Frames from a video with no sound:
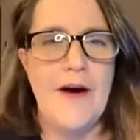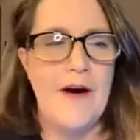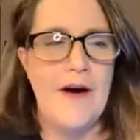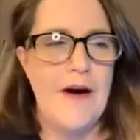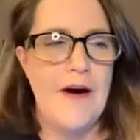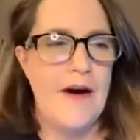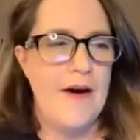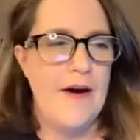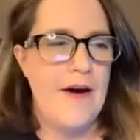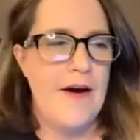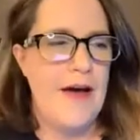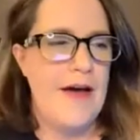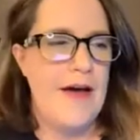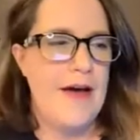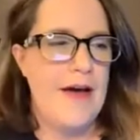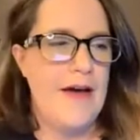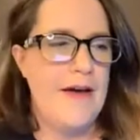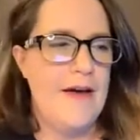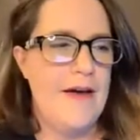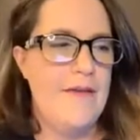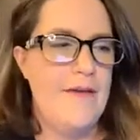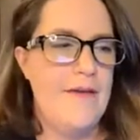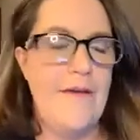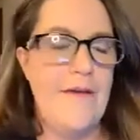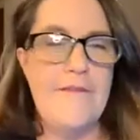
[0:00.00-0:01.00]
our
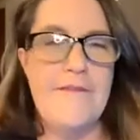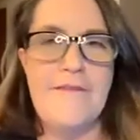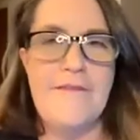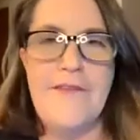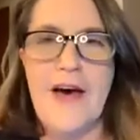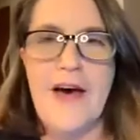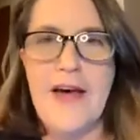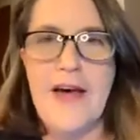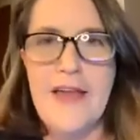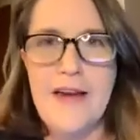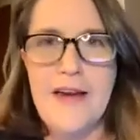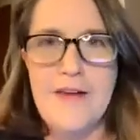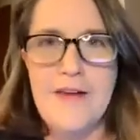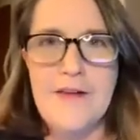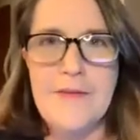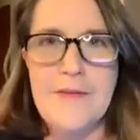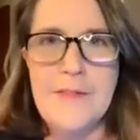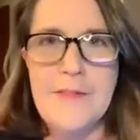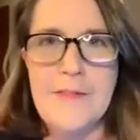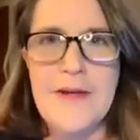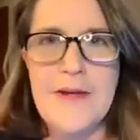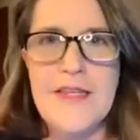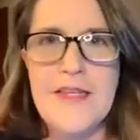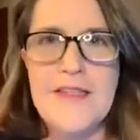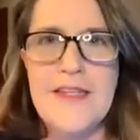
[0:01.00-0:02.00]

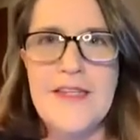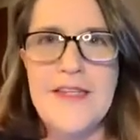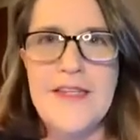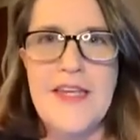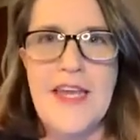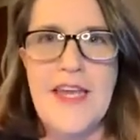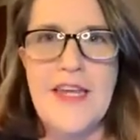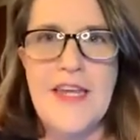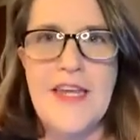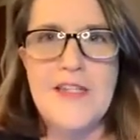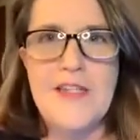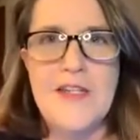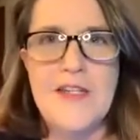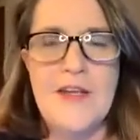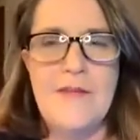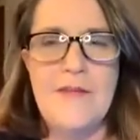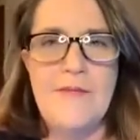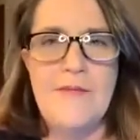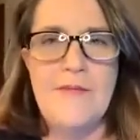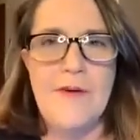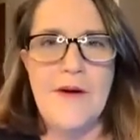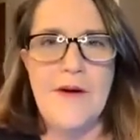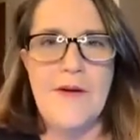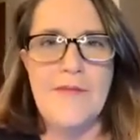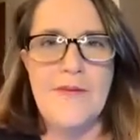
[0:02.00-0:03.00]
final presentation
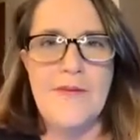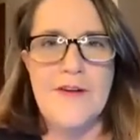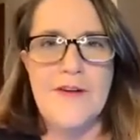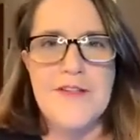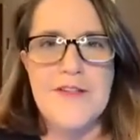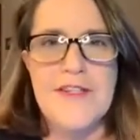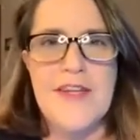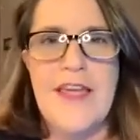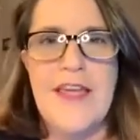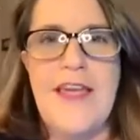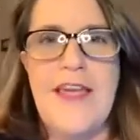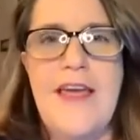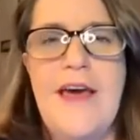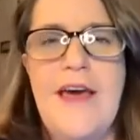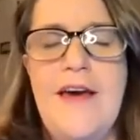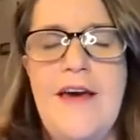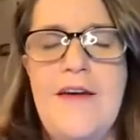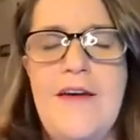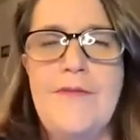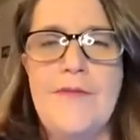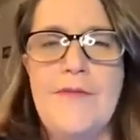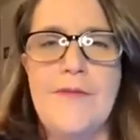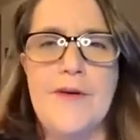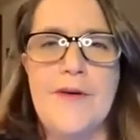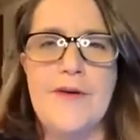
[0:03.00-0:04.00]
for our first day
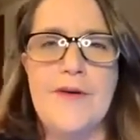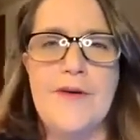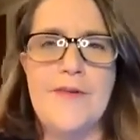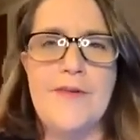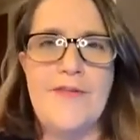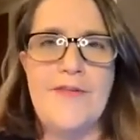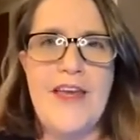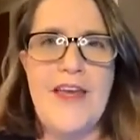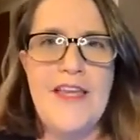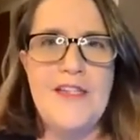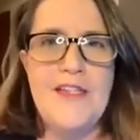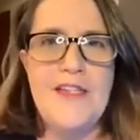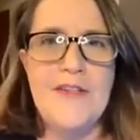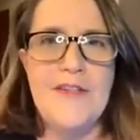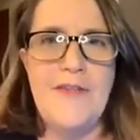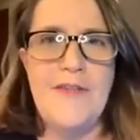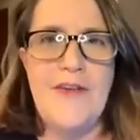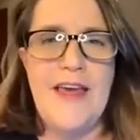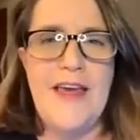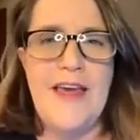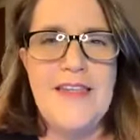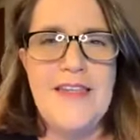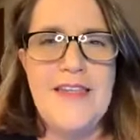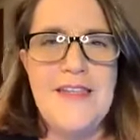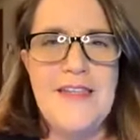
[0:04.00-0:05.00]
of World Veg
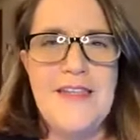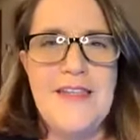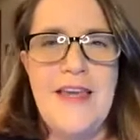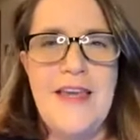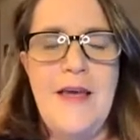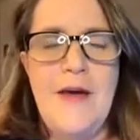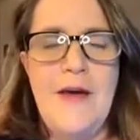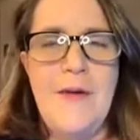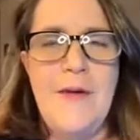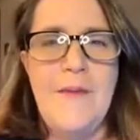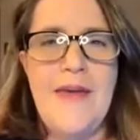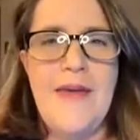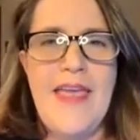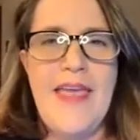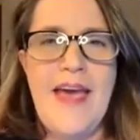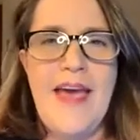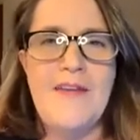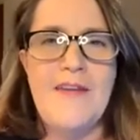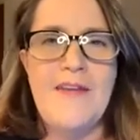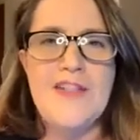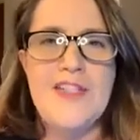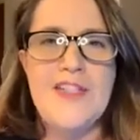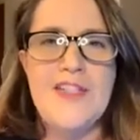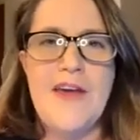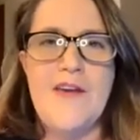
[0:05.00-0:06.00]
Fest, we
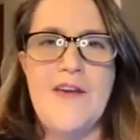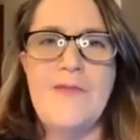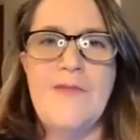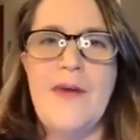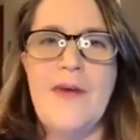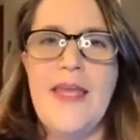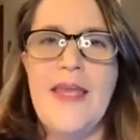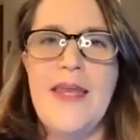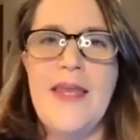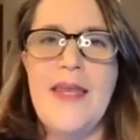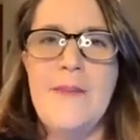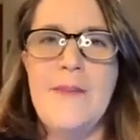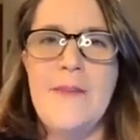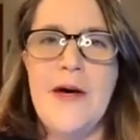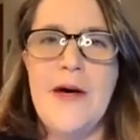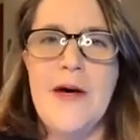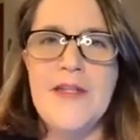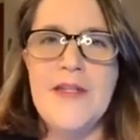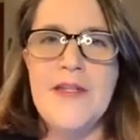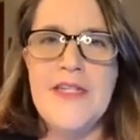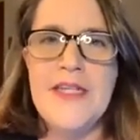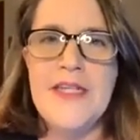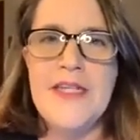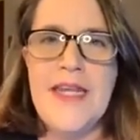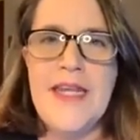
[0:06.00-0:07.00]
have Chef Reina
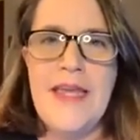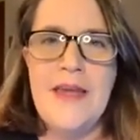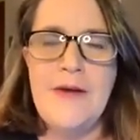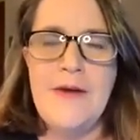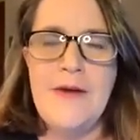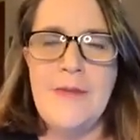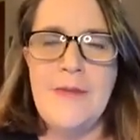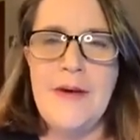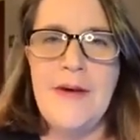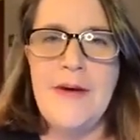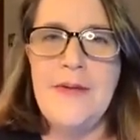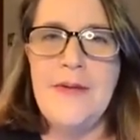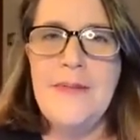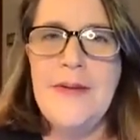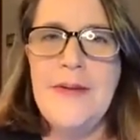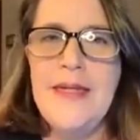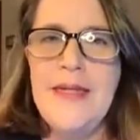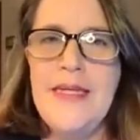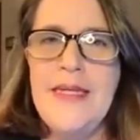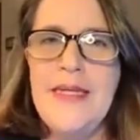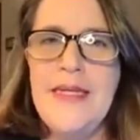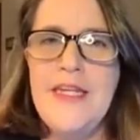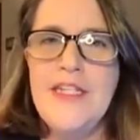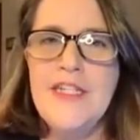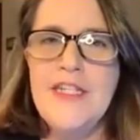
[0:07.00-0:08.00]
Montenegro.
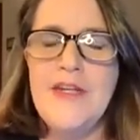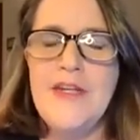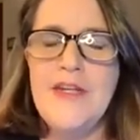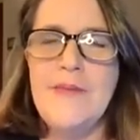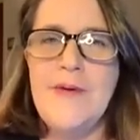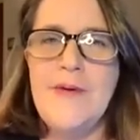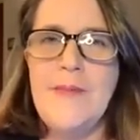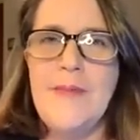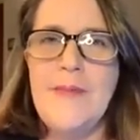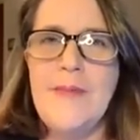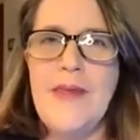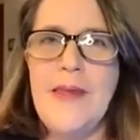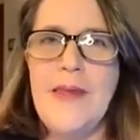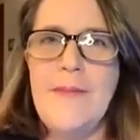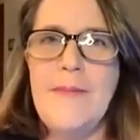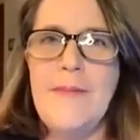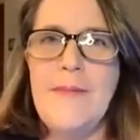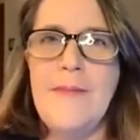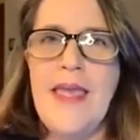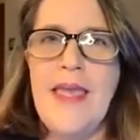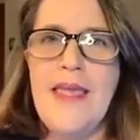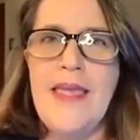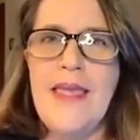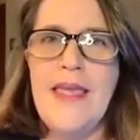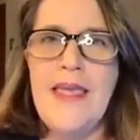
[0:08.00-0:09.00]
She will be
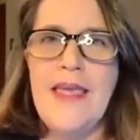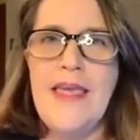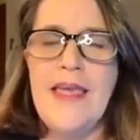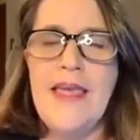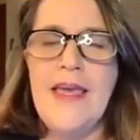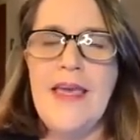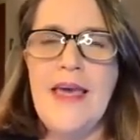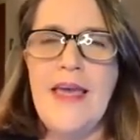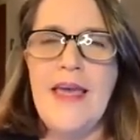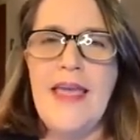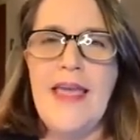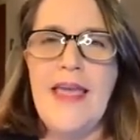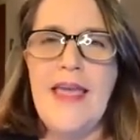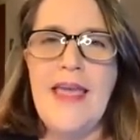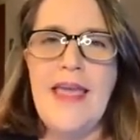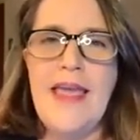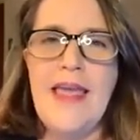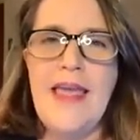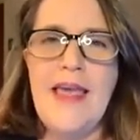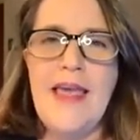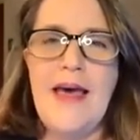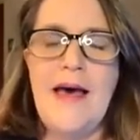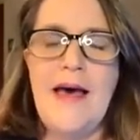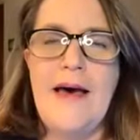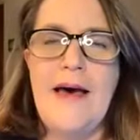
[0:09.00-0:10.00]
making
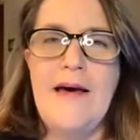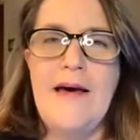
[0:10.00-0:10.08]
a